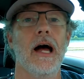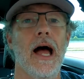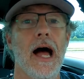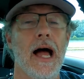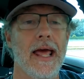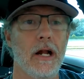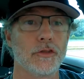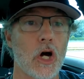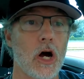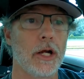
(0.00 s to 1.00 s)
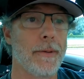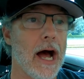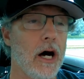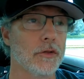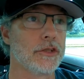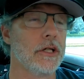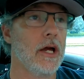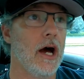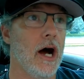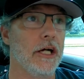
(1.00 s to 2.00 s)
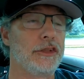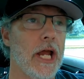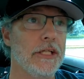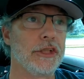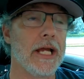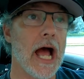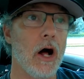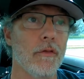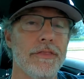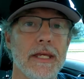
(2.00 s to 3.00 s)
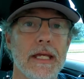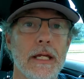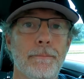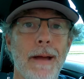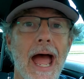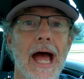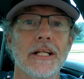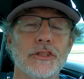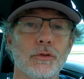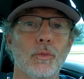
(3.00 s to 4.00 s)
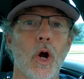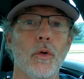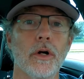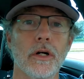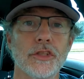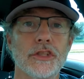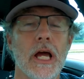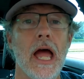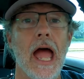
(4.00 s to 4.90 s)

uh, and I'll talk about uh, changing out the pads, rotors.